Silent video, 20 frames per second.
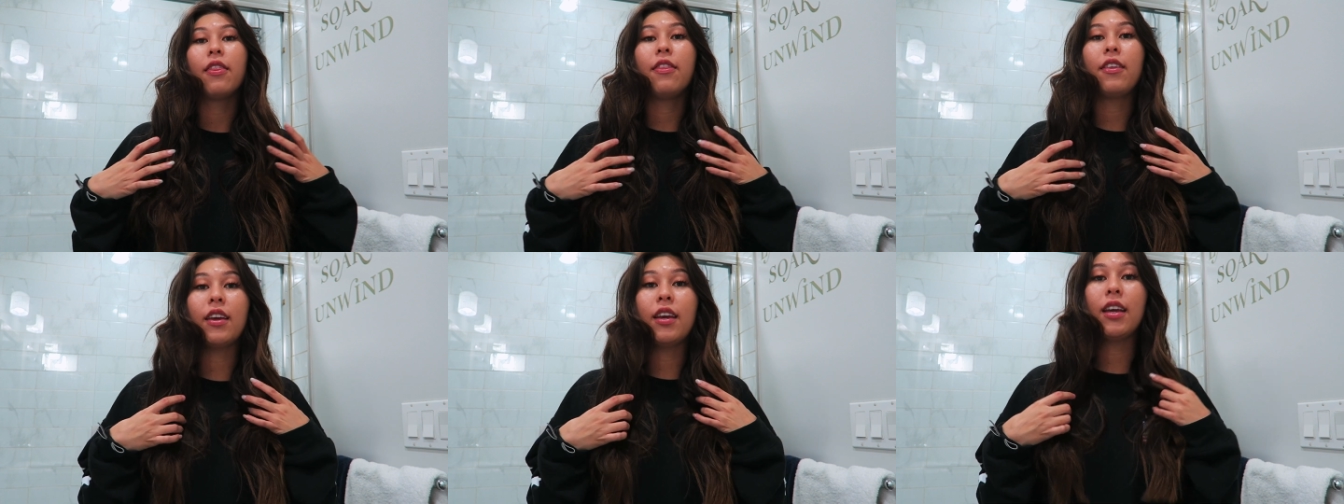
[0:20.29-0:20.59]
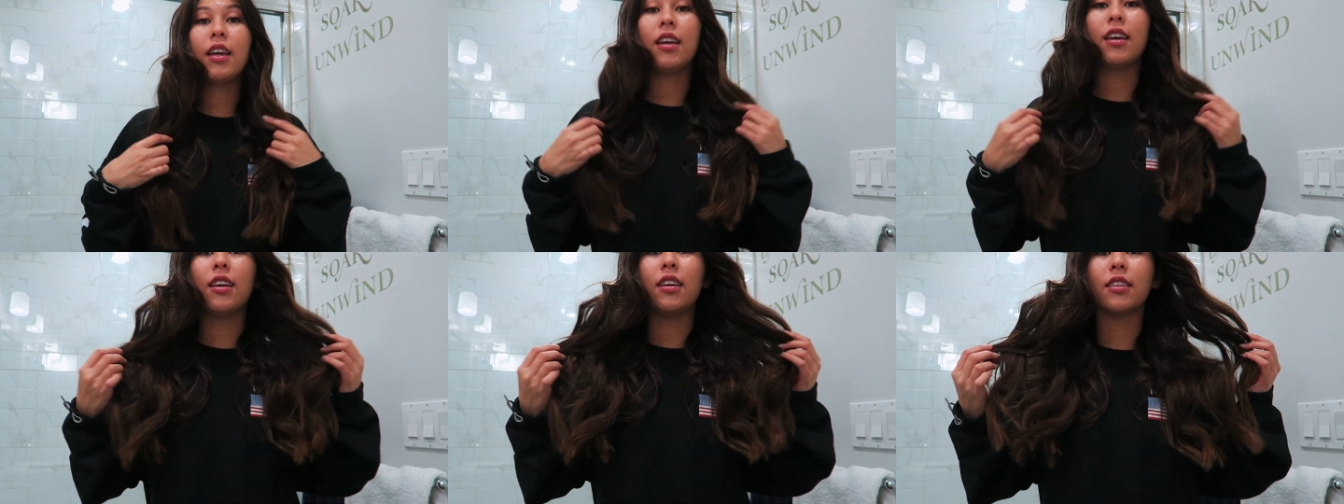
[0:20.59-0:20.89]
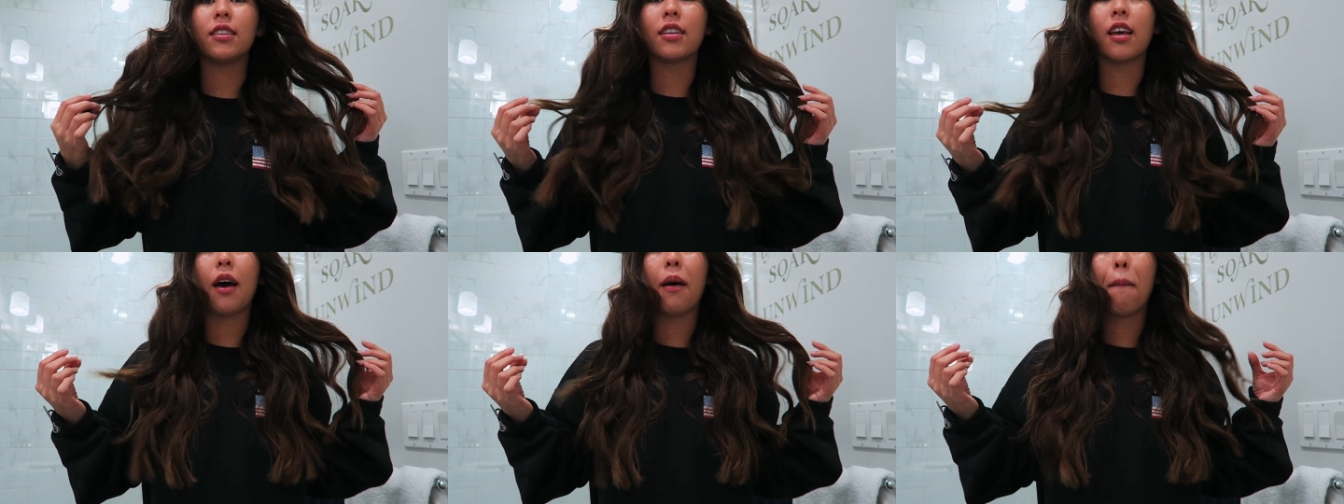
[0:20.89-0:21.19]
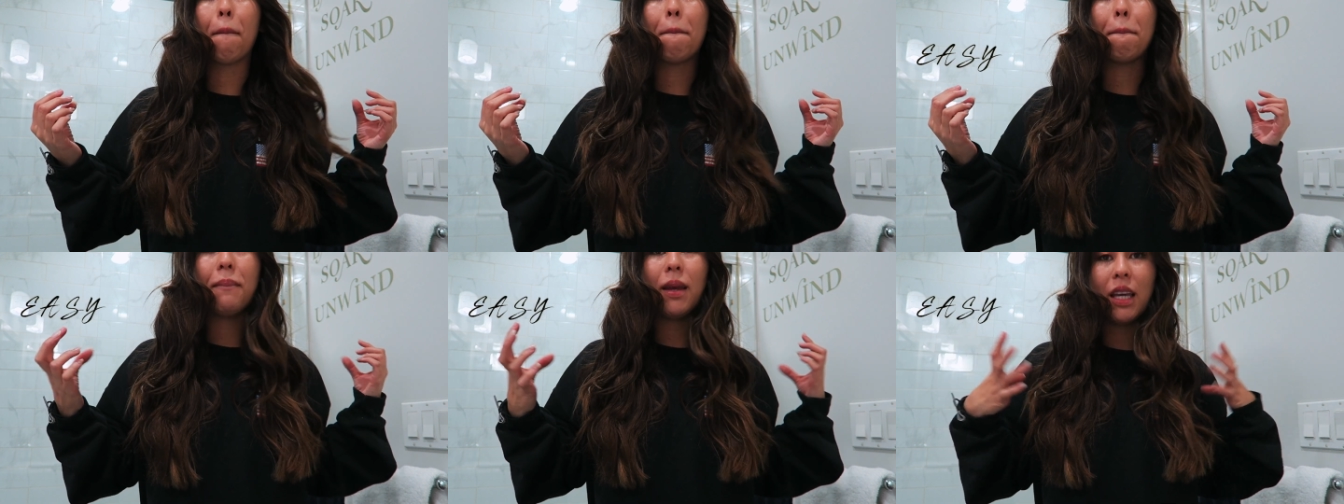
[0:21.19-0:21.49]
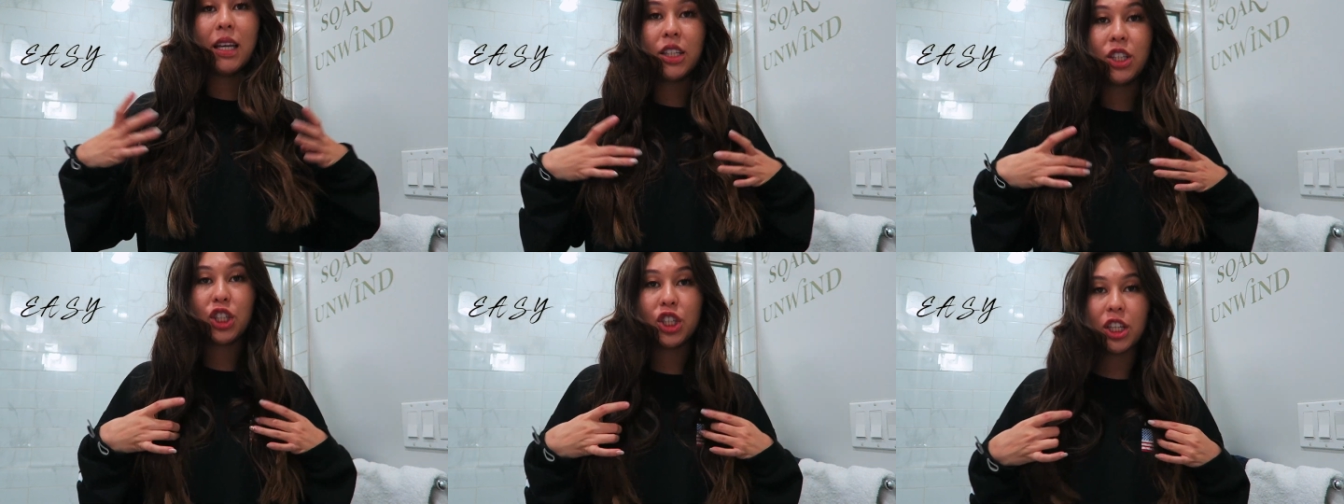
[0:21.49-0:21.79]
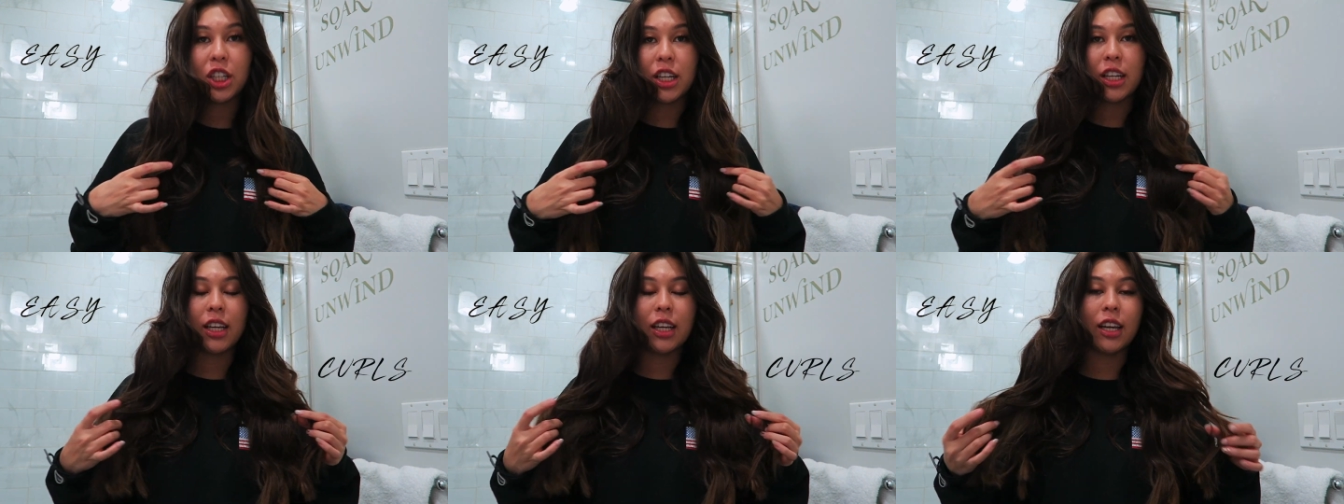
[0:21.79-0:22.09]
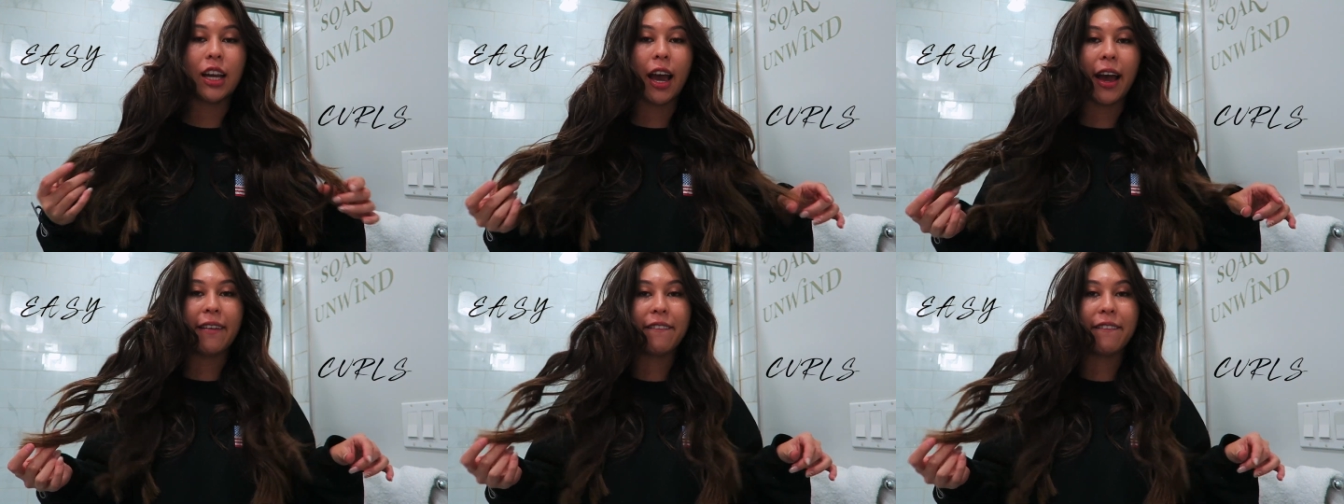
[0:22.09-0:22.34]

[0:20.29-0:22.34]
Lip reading: these beachy,